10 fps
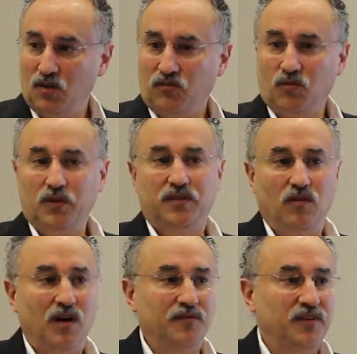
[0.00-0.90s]
So what the
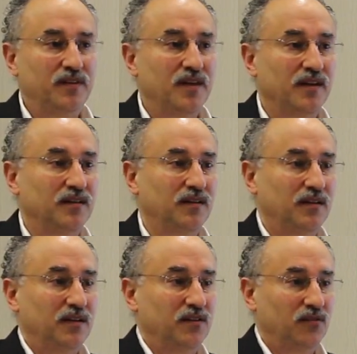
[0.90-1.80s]
RV then
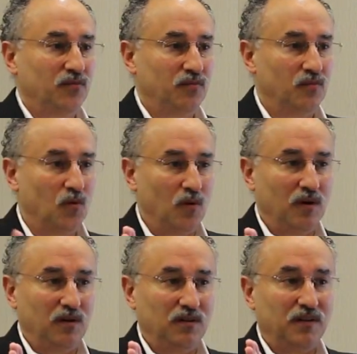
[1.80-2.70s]
is
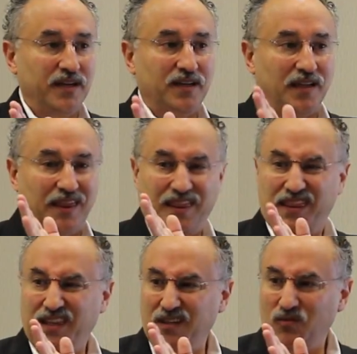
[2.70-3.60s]
more like a
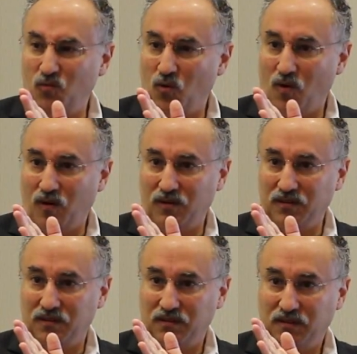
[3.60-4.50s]

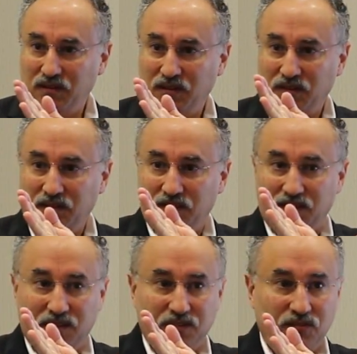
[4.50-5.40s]
thin-walled
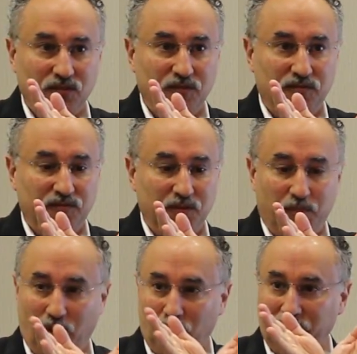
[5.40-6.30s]
sort of
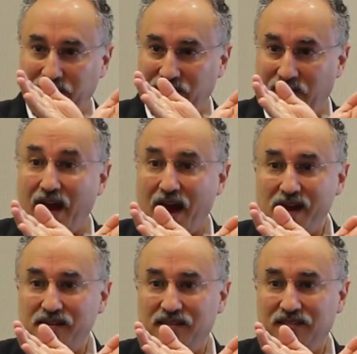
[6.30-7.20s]
Napoleon's
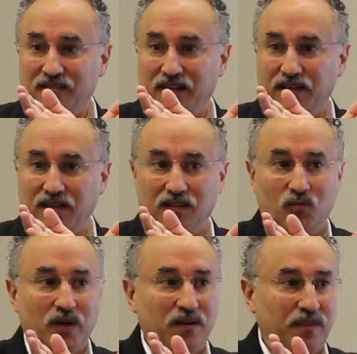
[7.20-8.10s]
hat, right? And the
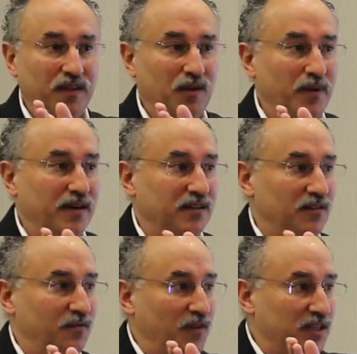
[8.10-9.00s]
way to think about
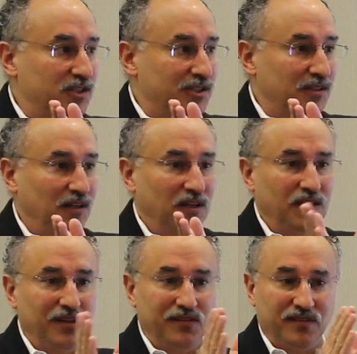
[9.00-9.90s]
its function
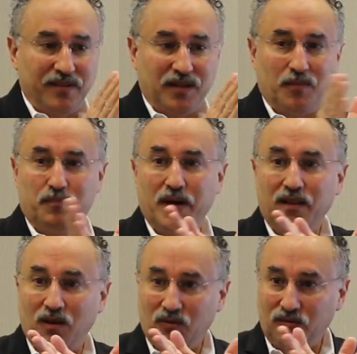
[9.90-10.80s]
is it's like a
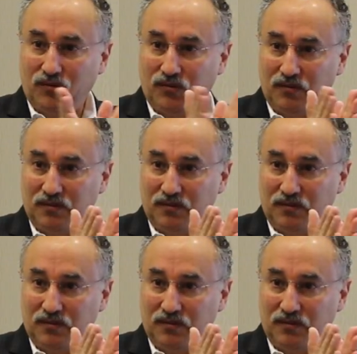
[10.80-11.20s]
bellows,